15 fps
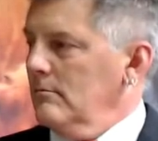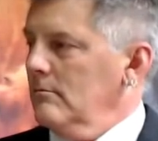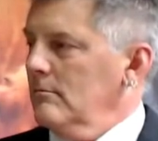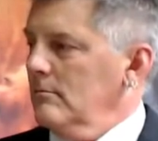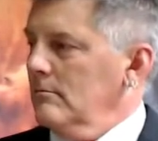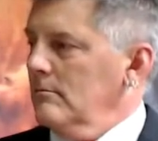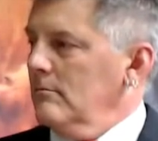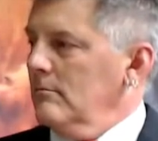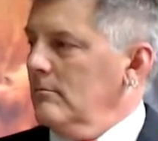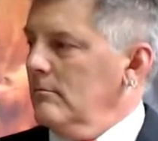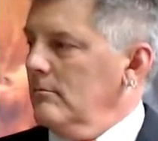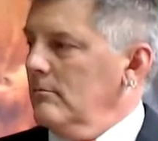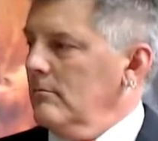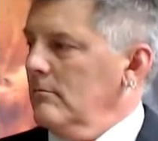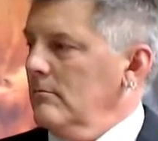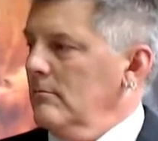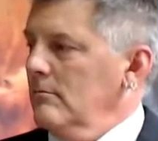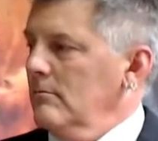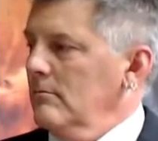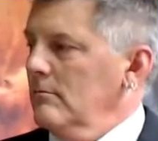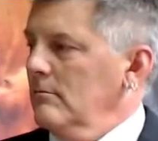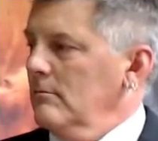
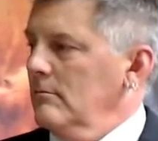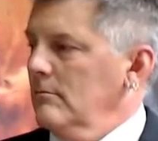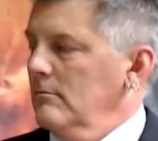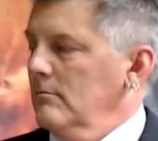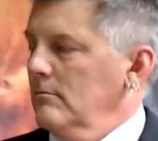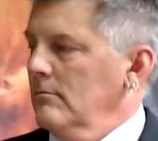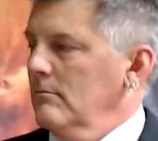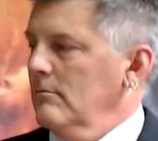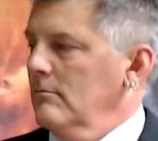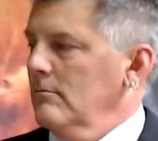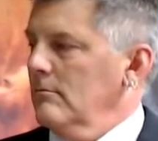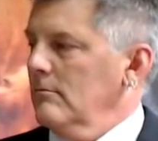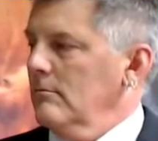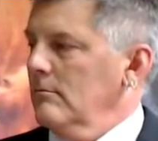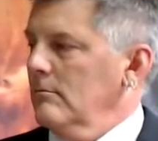No words are spoken by the person on screen.